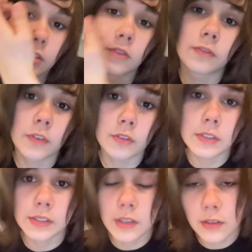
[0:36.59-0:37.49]
to for the
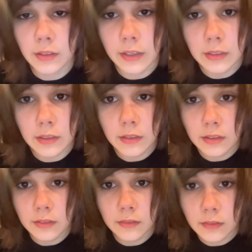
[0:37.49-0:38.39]
rest of it, like
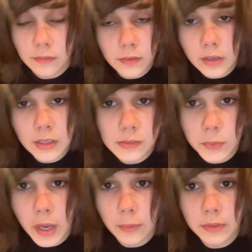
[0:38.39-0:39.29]
for the next
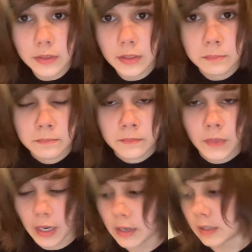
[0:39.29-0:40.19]
few hours,
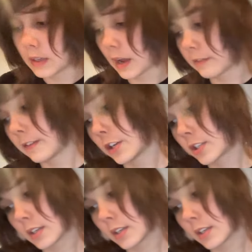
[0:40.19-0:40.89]
I I finished